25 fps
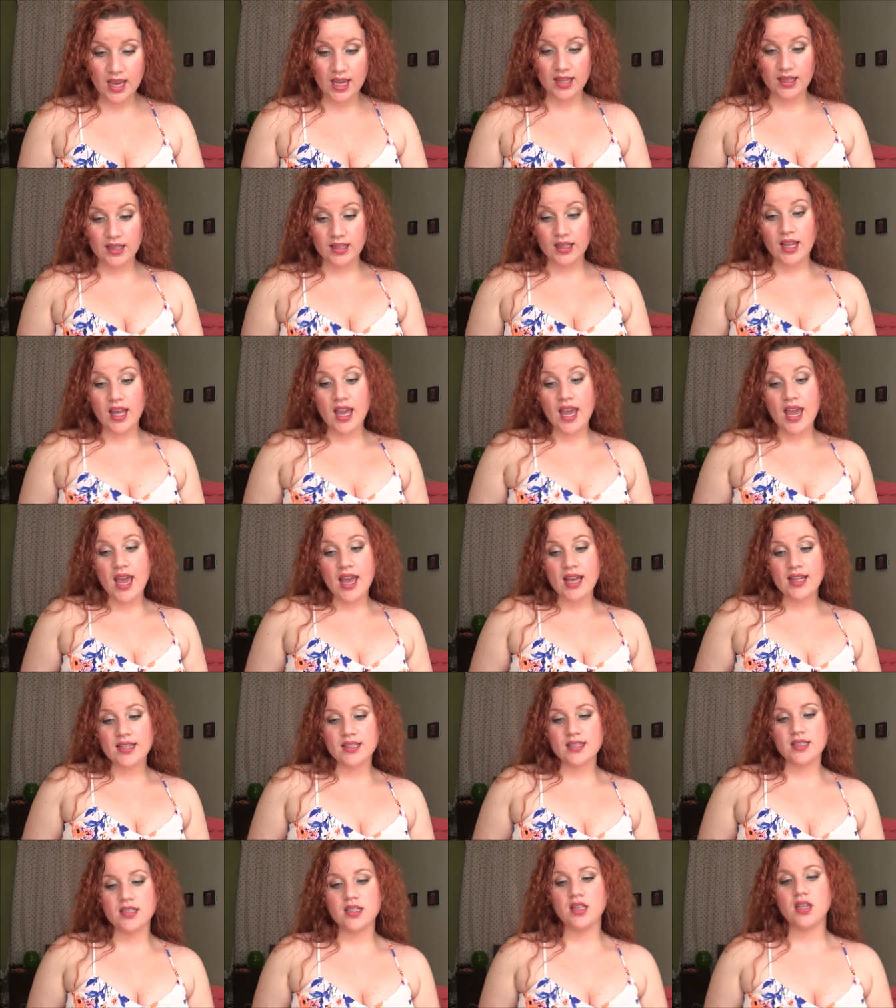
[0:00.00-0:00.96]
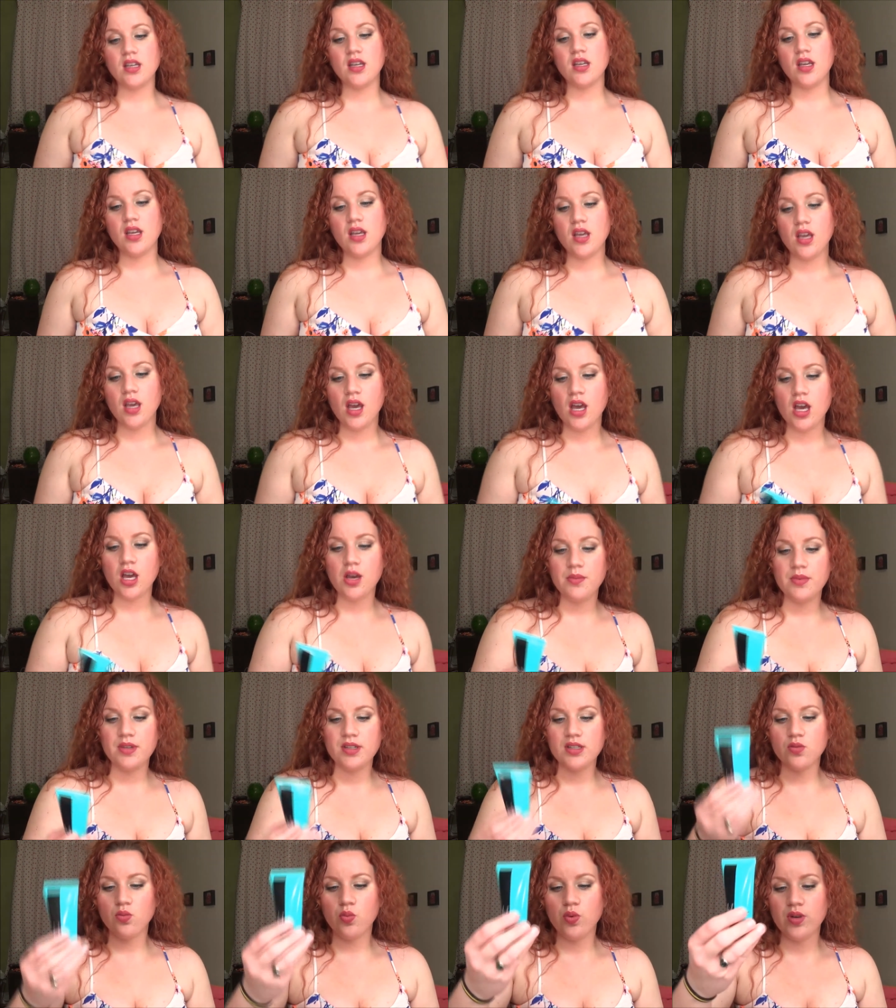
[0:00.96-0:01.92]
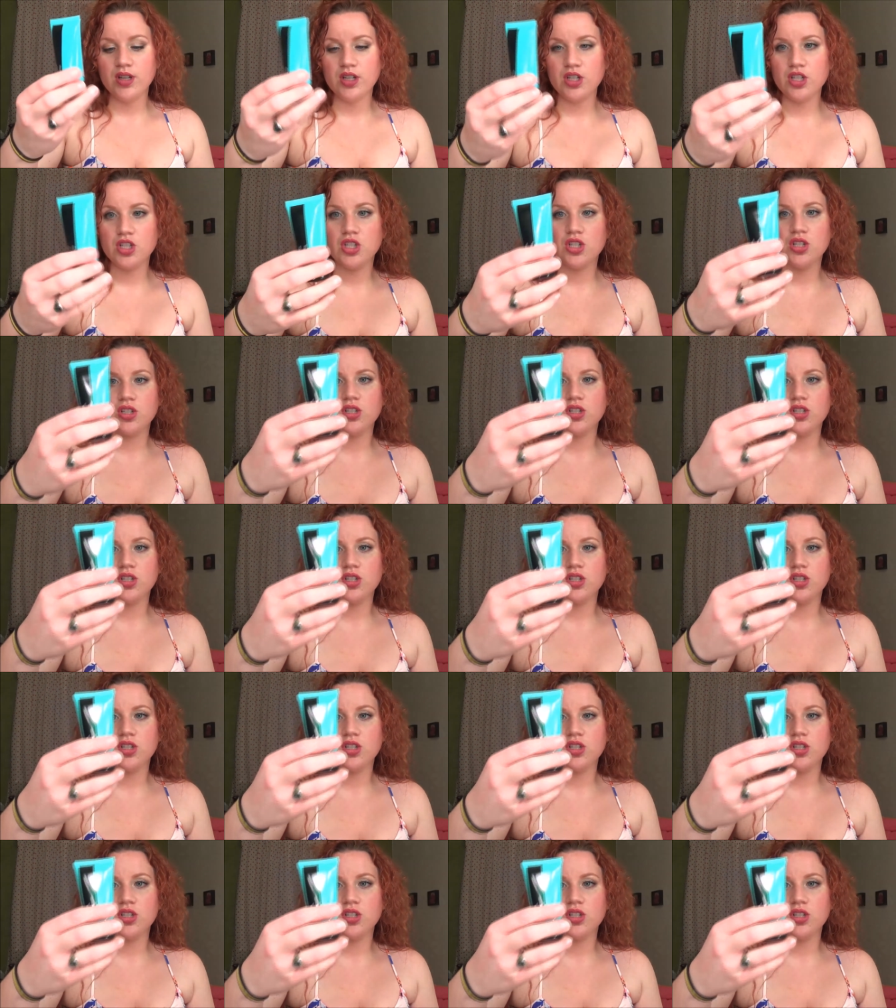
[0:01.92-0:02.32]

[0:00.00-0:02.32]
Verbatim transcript: And last um, is Wish